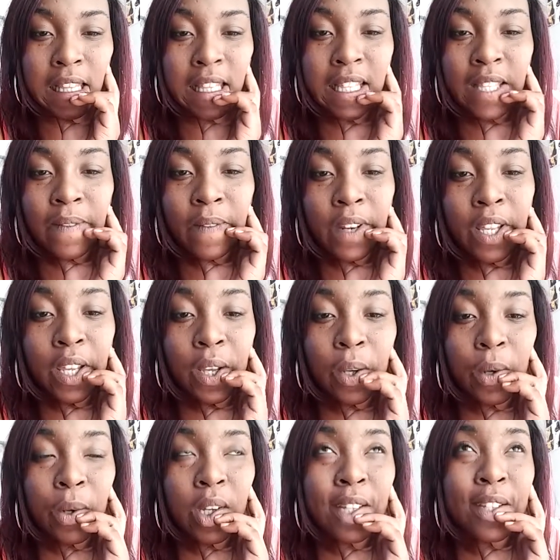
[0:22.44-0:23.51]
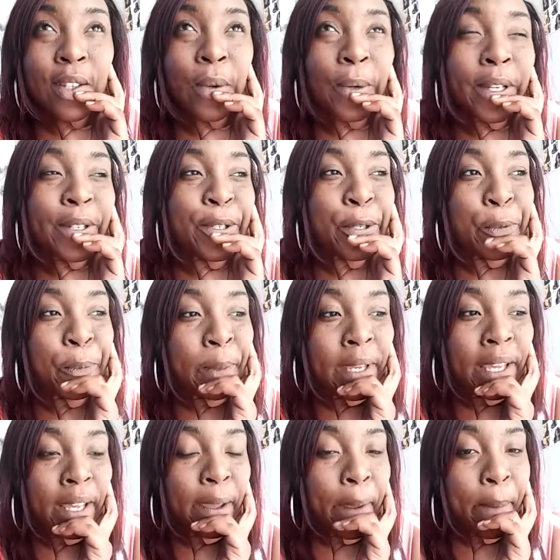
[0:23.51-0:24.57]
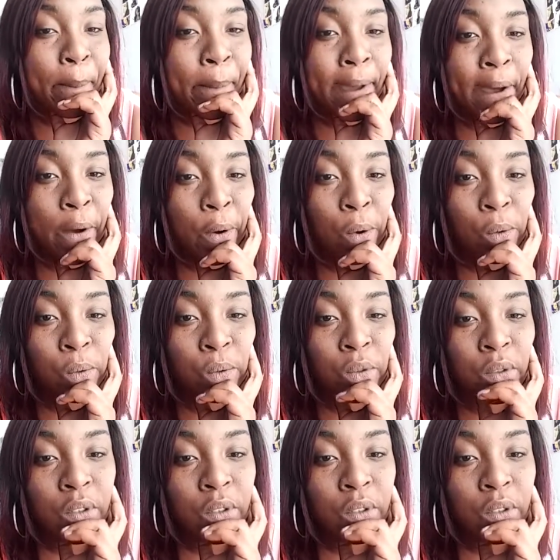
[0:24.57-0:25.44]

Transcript: This video is going to be about